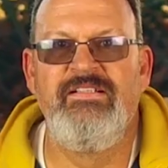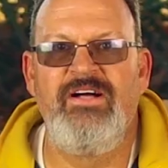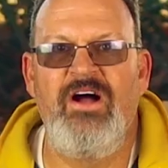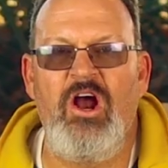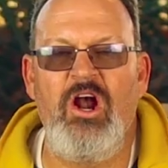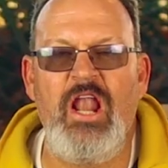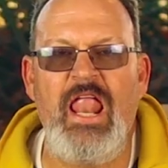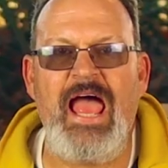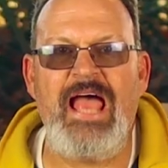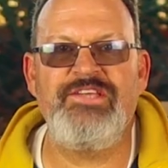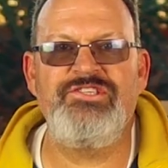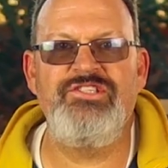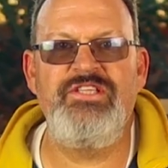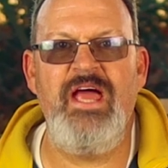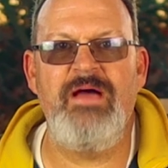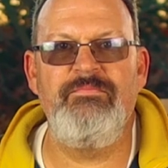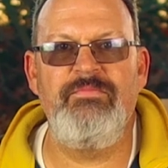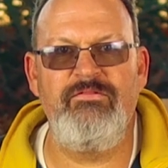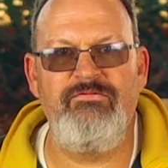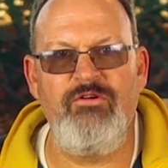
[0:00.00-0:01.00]
Our last
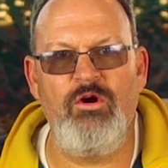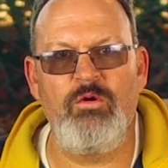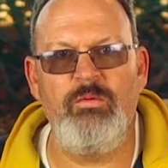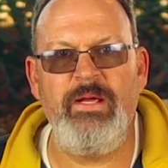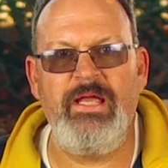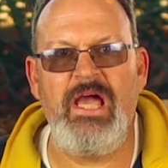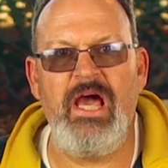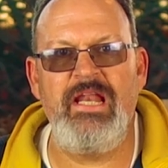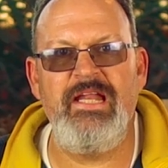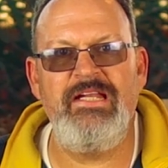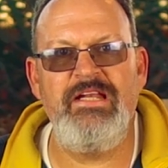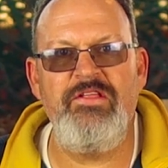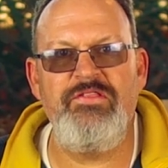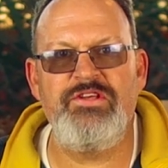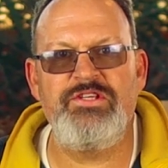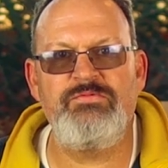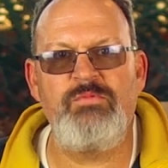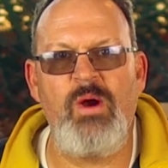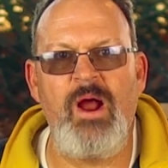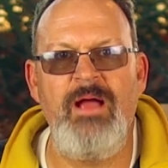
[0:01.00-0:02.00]
step before we cut into
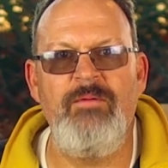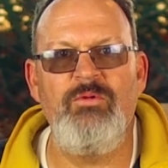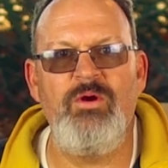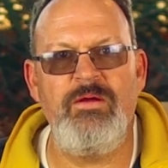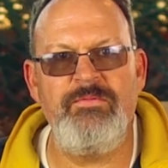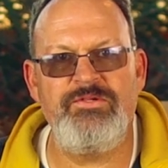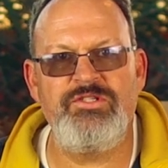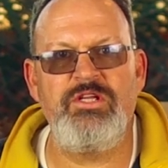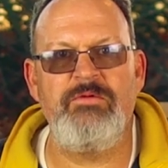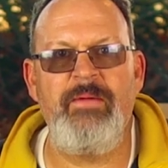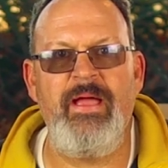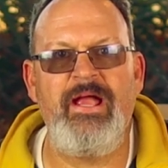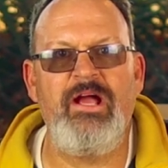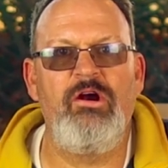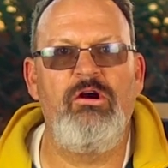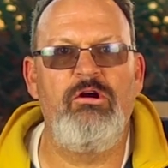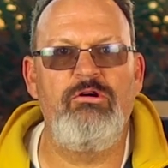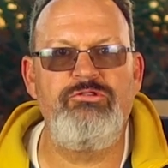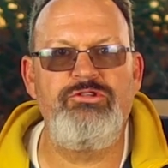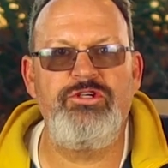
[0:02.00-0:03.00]
this prime rib is to make
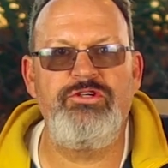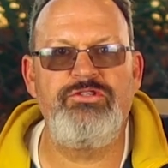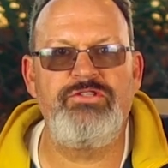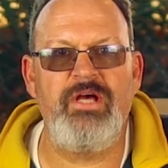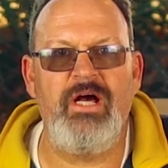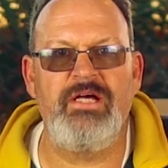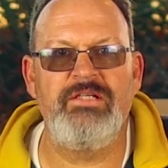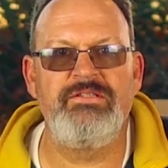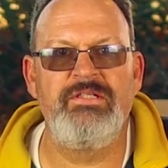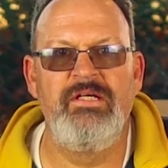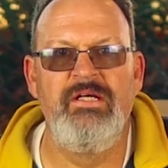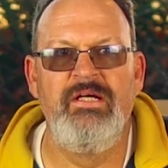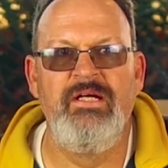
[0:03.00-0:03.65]
our au jus sauce.